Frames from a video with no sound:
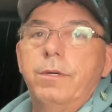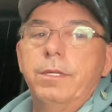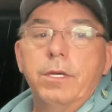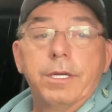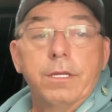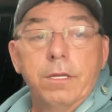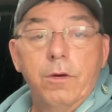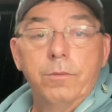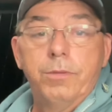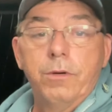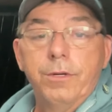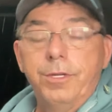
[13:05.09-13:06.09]
and look at the
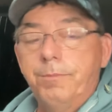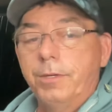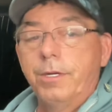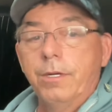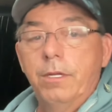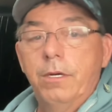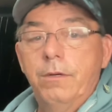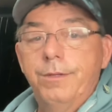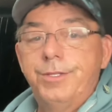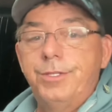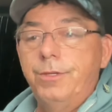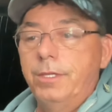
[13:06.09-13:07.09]
load board, you book your
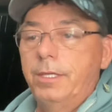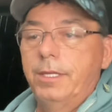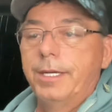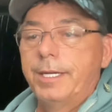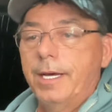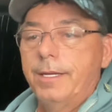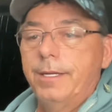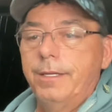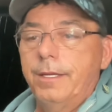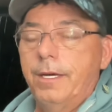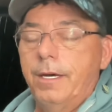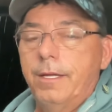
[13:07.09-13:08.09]
loads, you can click on it,
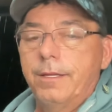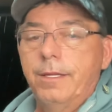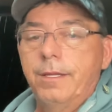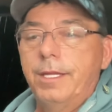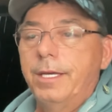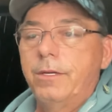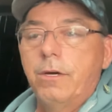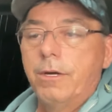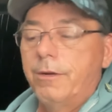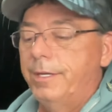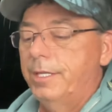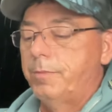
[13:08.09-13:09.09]
the thing, call
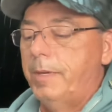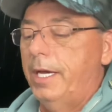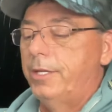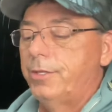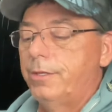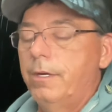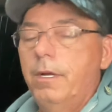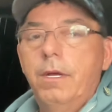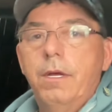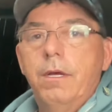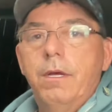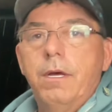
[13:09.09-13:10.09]
your dispatcher.
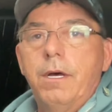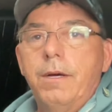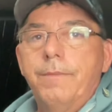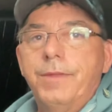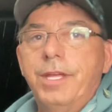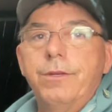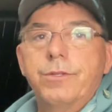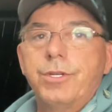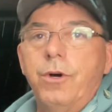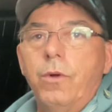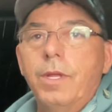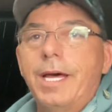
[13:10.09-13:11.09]
Then there's a
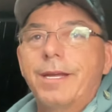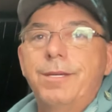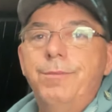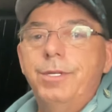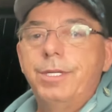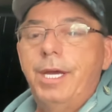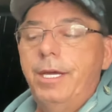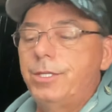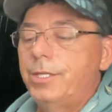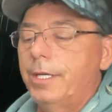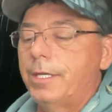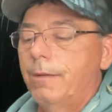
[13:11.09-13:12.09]
whole lot of
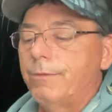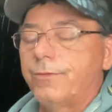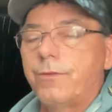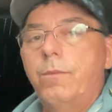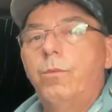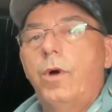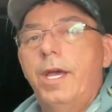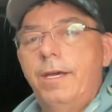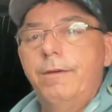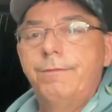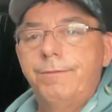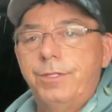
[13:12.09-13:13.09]
communication that comes from
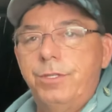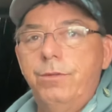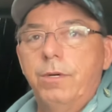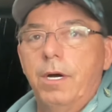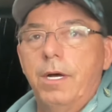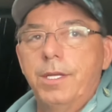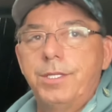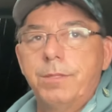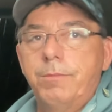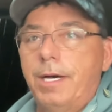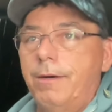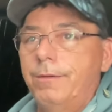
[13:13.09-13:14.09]
Wave to us
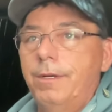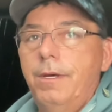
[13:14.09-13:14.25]
about